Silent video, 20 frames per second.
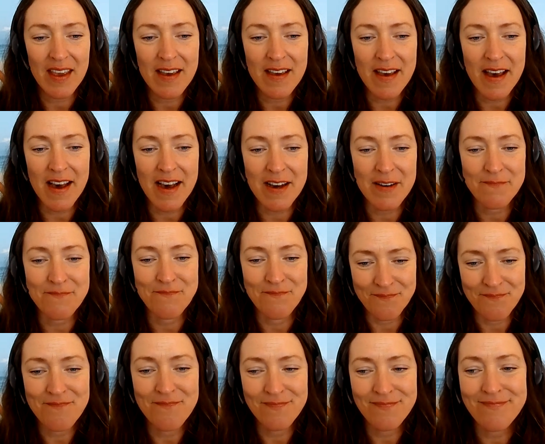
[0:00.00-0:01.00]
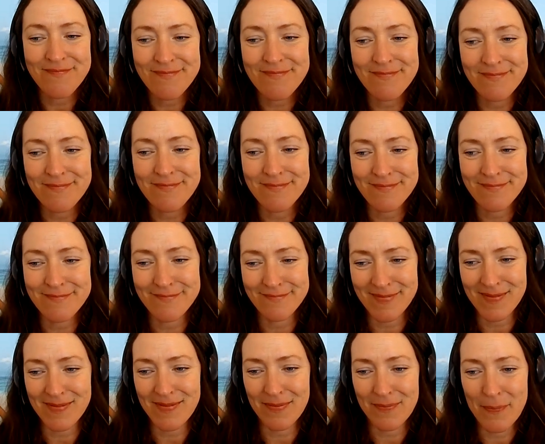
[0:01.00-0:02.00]
Yeah. For sure. And
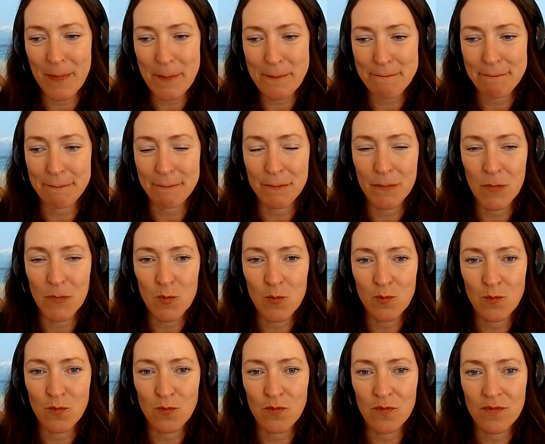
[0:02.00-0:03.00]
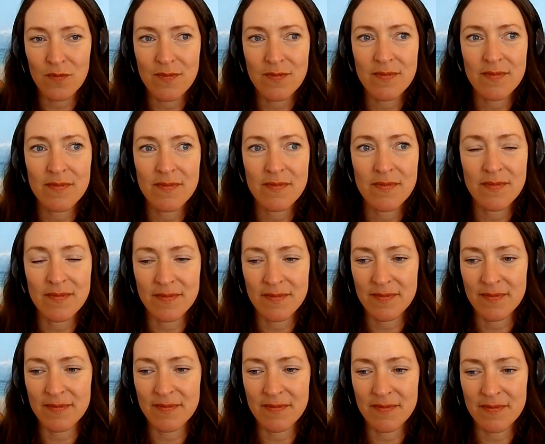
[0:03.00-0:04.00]
sometimes an ocean view can just be literally
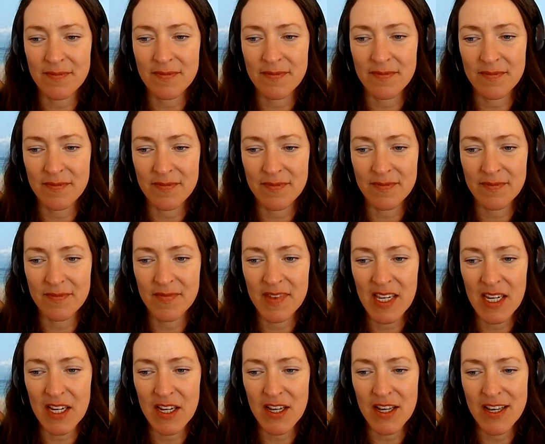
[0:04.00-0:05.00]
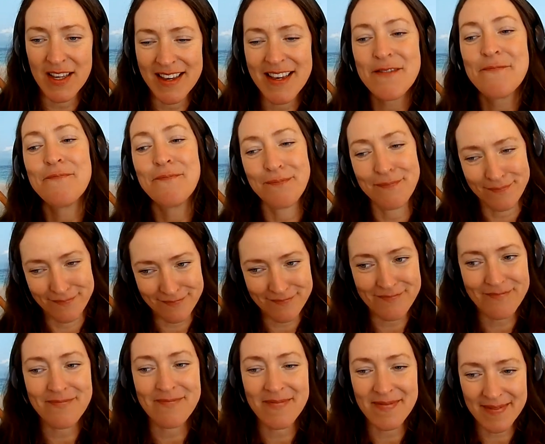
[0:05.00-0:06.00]
just a view. There might be
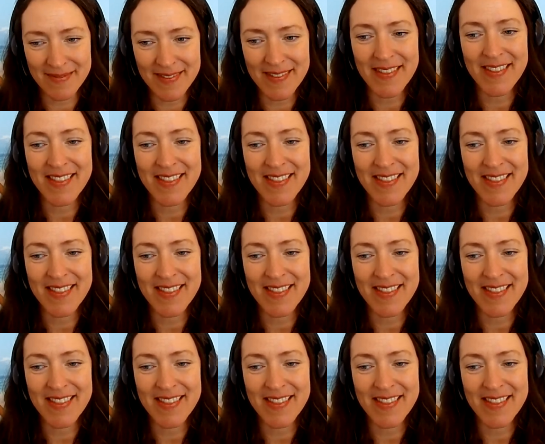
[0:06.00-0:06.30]
trees in front of